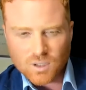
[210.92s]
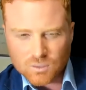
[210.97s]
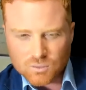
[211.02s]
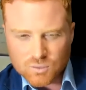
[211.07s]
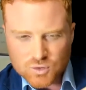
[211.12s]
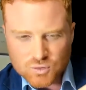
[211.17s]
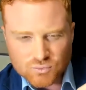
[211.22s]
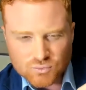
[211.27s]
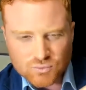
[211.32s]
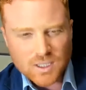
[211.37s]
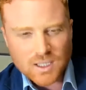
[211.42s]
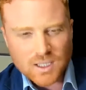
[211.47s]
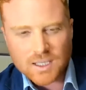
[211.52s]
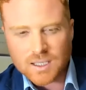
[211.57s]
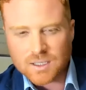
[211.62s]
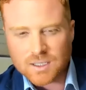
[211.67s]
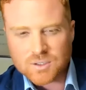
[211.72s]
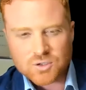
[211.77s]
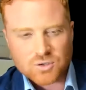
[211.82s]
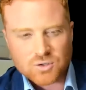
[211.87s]
was really
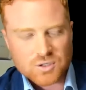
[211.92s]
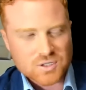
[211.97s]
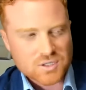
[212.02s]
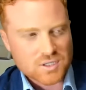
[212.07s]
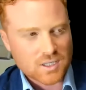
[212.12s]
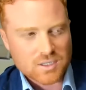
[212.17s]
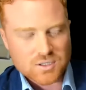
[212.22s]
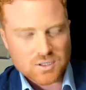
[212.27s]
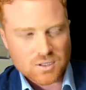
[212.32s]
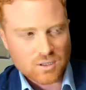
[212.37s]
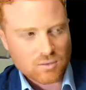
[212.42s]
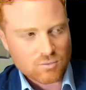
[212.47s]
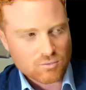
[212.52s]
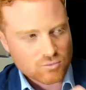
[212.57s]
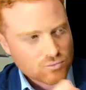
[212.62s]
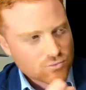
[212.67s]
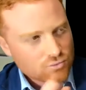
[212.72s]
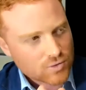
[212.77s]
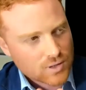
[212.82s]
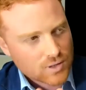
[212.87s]
interesting to
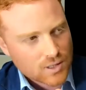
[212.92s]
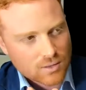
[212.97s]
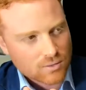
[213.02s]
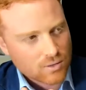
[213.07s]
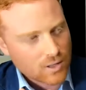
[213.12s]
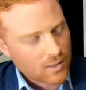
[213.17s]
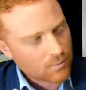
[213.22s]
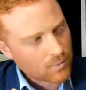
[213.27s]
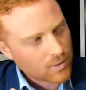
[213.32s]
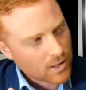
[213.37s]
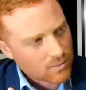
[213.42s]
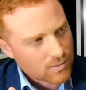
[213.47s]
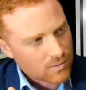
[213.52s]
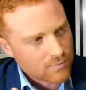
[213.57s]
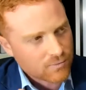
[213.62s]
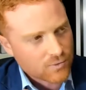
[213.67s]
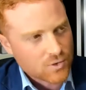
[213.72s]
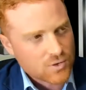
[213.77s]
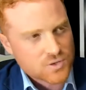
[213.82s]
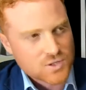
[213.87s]
re- like when I
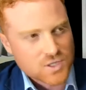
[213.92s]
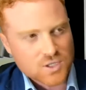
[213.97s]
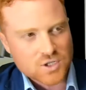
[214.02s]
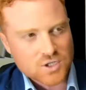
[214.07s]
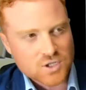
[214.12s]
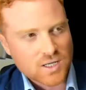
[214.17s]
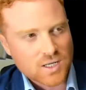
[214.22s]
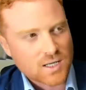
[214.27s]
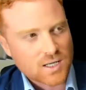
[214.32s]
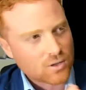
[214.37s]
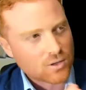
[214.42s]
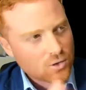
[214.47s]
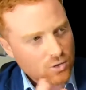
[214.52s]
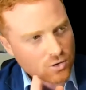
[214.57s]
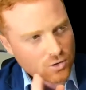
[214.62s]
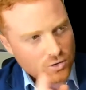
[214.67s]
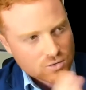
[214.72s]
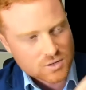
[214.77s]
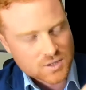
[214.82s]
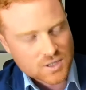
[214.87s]
reverse engineered and
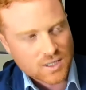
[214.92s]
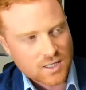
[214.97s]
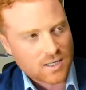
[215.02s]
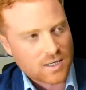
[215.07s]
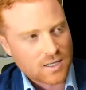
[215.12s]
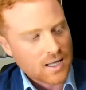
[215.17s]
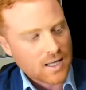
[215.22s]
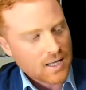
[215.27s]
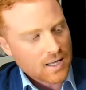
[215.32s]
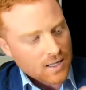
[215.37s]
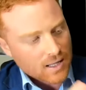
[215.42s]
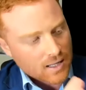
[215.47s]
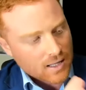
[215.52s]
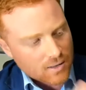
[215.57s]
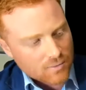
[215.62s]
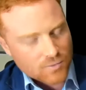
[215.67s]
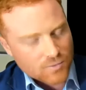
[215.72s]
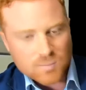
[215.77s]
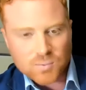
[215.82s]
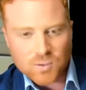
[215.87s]
looked at it,
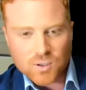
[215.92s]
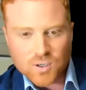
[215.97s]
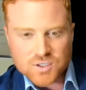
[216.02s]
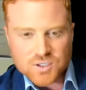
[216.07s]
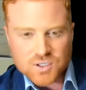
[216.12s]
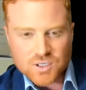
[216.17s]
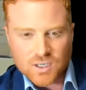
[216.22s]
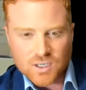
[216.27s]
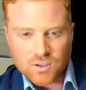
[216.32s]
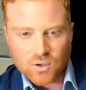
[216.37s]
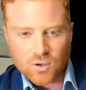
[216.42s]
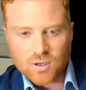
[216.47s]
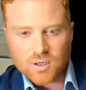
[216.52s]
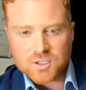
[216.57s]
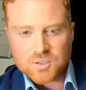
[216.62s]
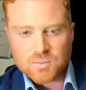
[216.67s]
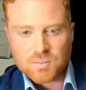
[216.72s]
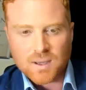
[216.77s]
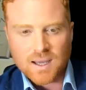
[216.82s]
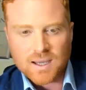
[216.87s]
every person I've got
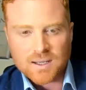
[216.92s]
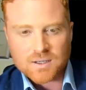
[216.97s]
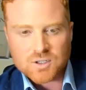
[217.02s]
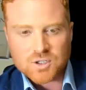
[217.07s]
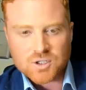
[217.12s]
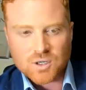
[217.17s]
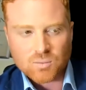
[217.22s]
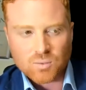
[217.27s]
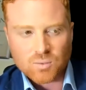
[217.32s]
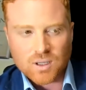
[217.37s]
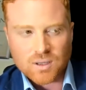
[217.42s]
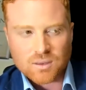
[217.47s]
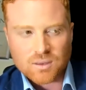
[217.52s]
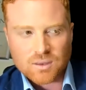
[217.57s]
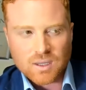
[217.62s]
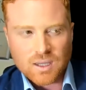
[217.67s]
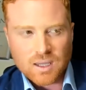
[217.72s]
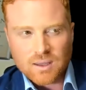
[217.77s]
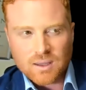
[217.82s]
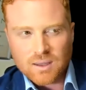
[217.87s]
into partnership with,
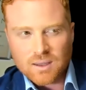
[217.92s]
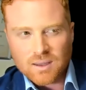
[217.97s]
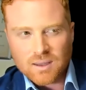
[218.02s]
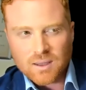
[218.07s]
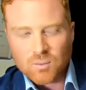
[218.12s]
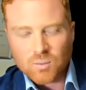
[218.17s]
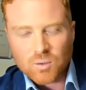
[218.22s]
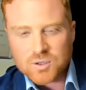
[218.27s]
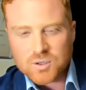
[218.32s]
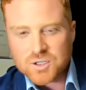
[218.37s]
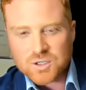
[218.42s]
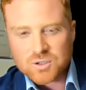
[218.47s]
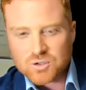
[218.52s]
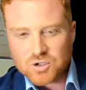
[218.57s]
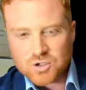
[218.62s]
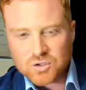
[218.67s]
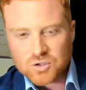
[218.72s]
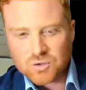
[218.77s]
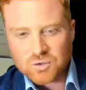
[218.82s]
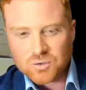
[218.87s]
it wasn't
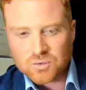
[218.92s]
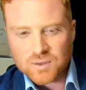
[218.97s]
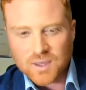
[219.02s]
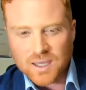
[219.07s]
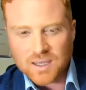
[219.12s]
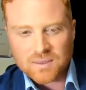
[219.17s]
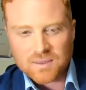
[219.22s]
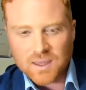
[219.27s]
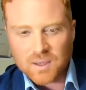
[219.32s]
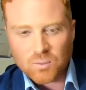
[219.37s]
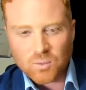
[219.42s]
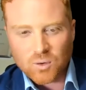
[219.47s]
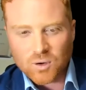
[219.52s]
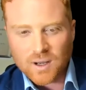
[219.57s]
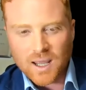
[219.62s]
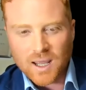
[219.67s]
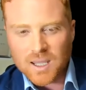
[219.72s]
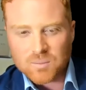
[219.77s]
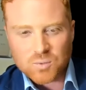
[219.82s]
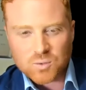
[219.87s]
true. They, they weren't
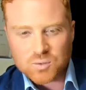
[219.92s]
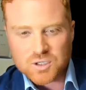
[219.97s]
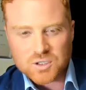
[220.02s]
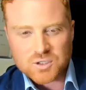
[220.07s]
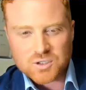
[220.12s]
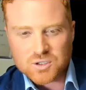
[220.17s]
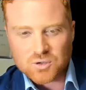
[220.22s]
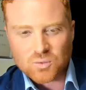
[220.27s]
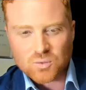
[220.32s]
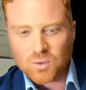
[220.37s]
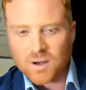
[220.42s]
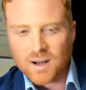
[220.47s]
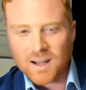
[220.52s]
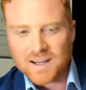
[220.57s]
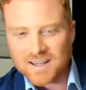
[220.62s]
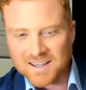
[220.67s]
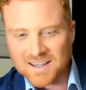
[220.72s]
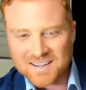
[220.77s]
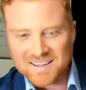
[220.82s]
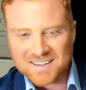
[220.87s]
able to do what I
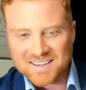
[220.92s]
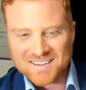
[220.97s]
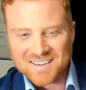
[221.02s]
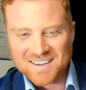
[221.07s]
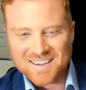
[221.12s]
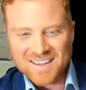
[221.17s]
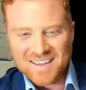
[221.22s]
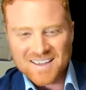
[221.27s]
needed.